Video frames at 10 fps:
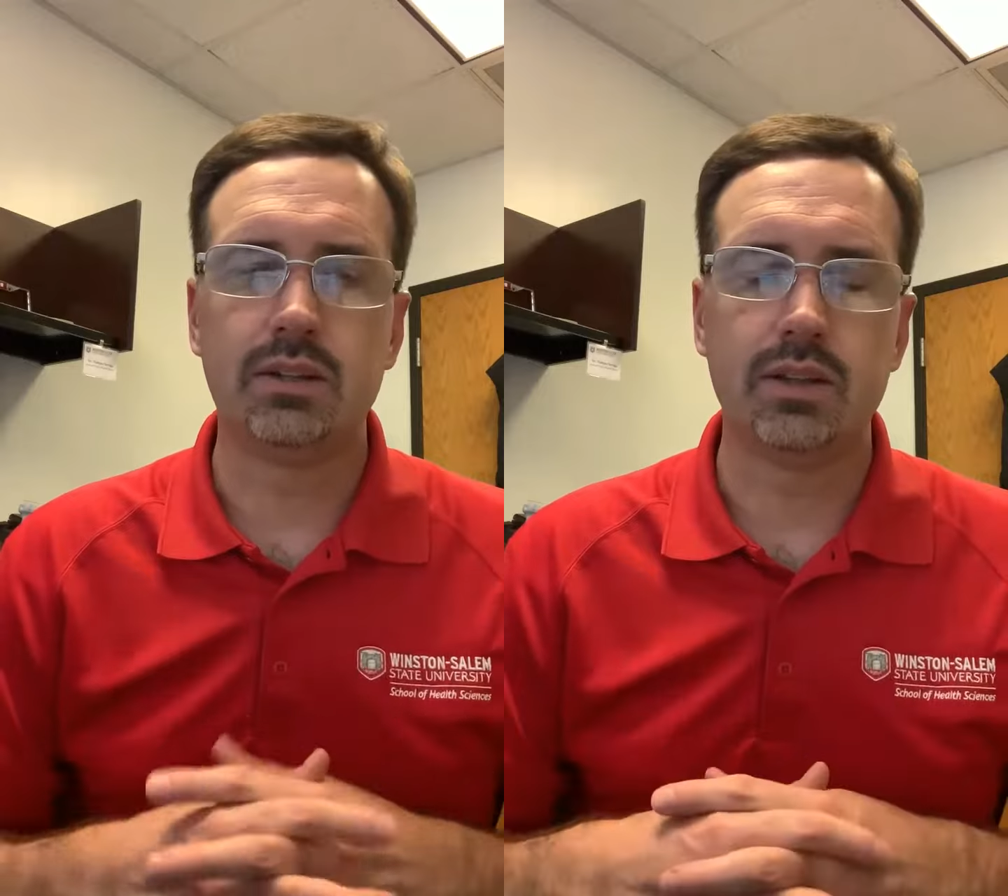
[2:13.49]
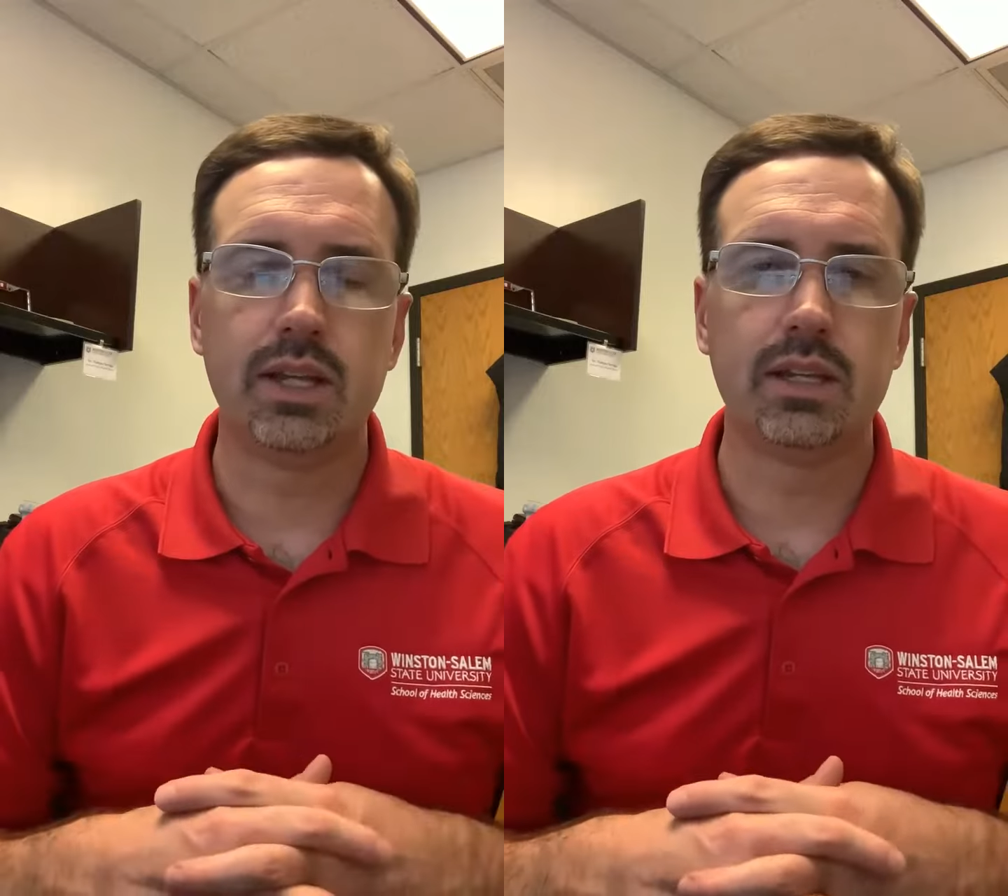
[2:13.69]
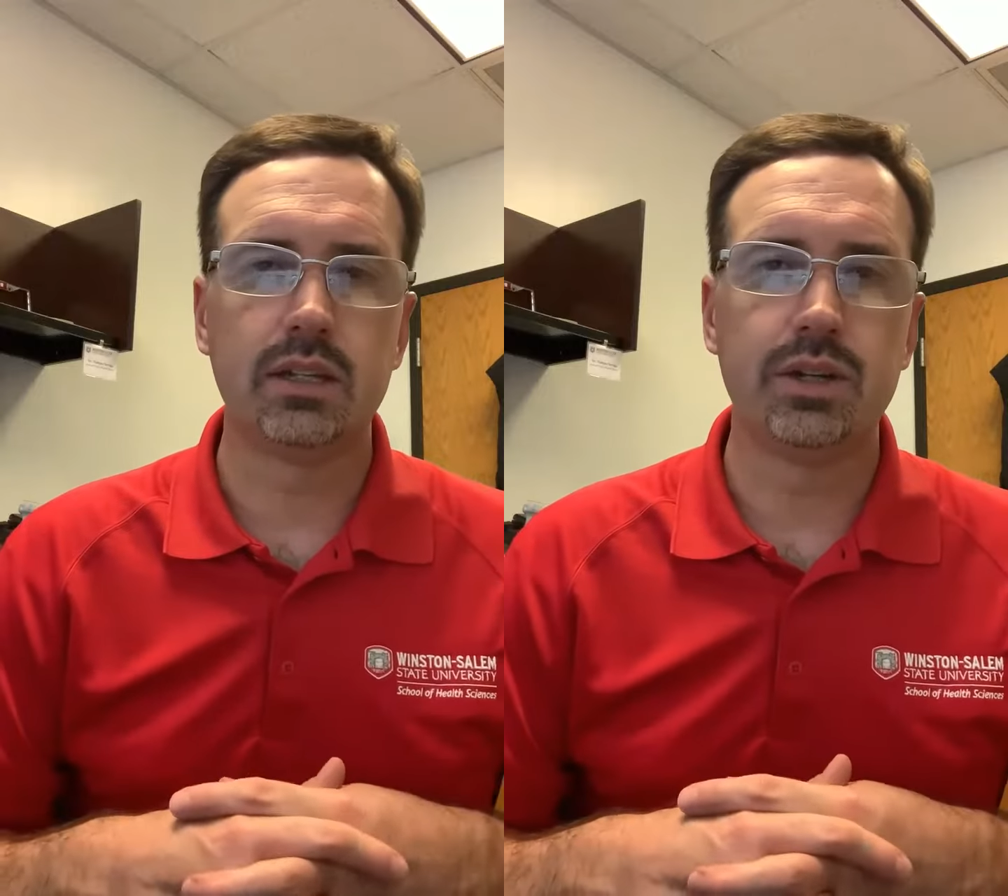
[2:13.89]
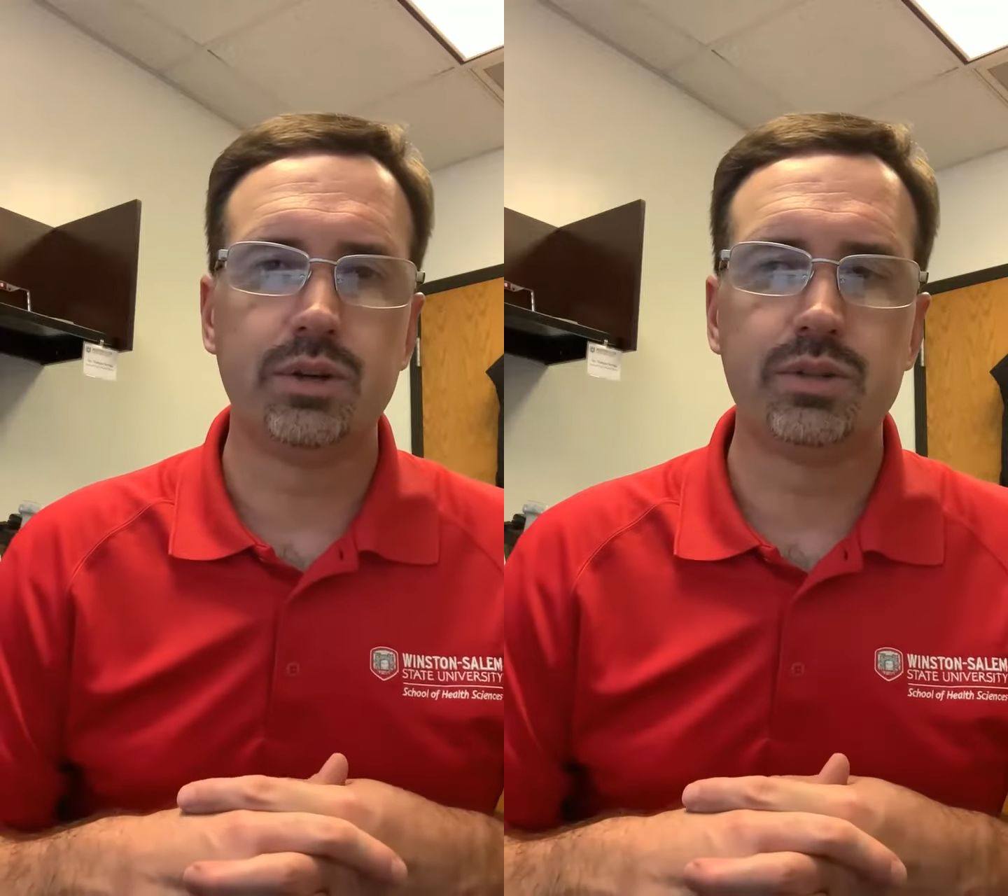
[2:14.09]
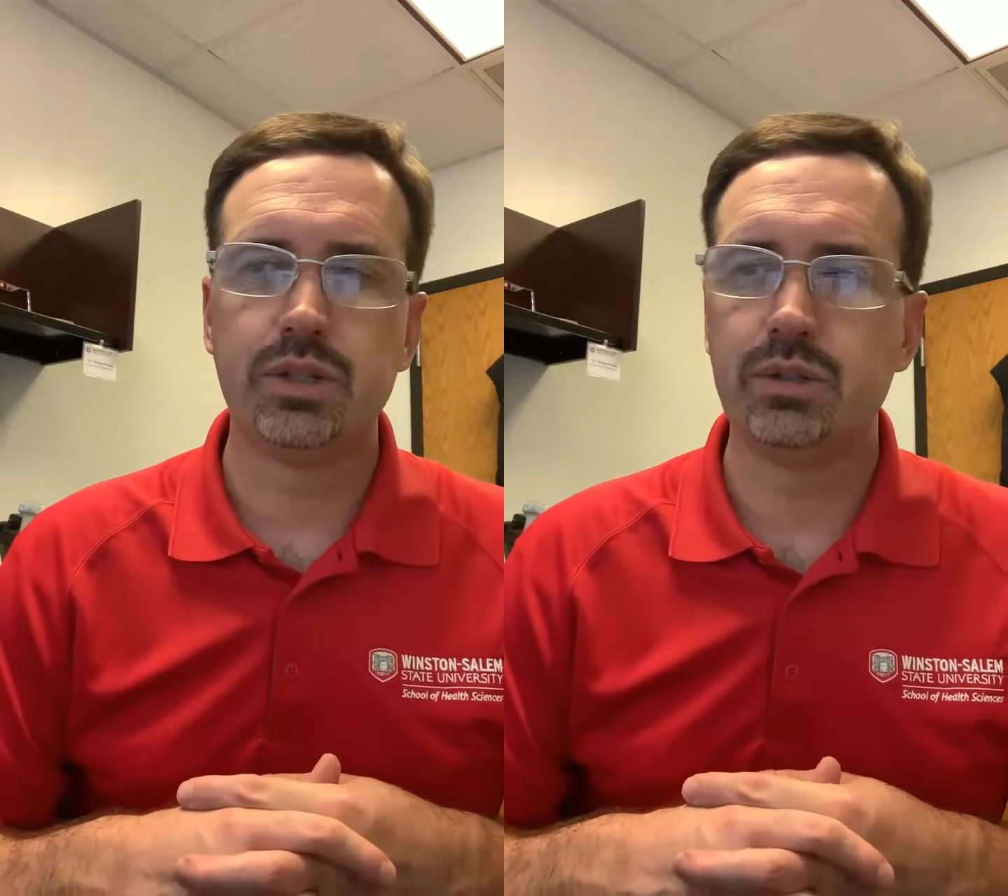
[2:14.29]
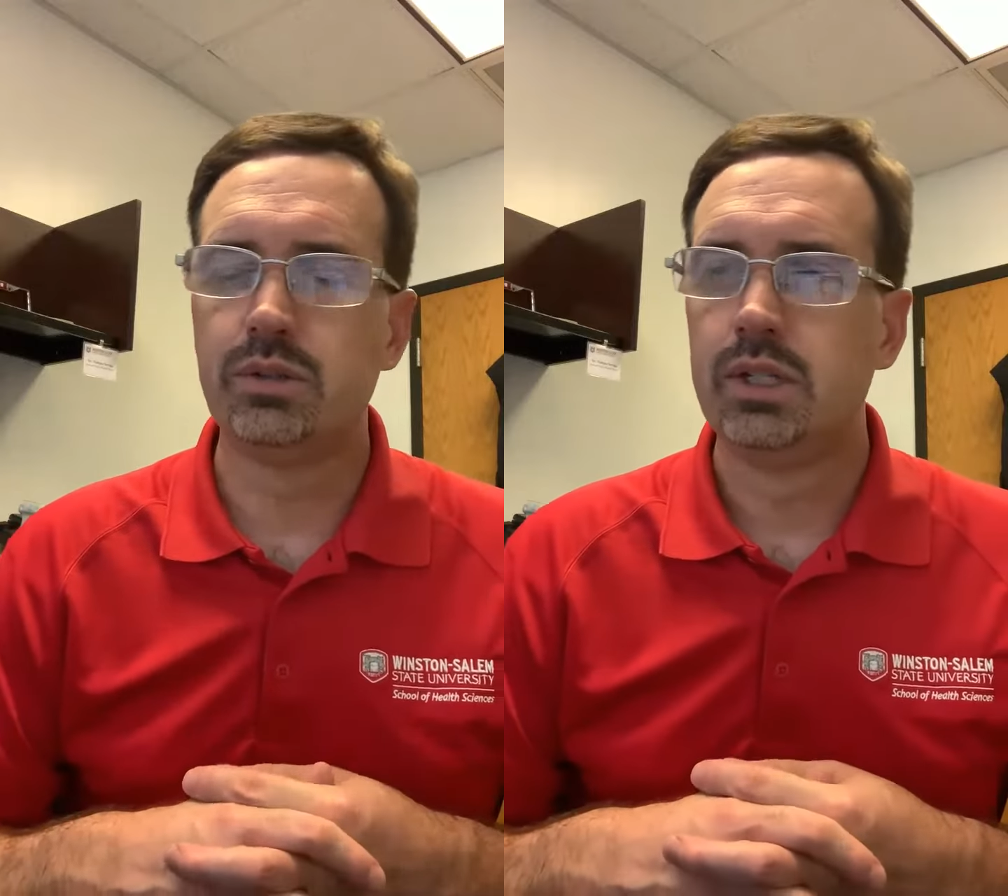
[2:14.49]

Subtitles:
that they can go to,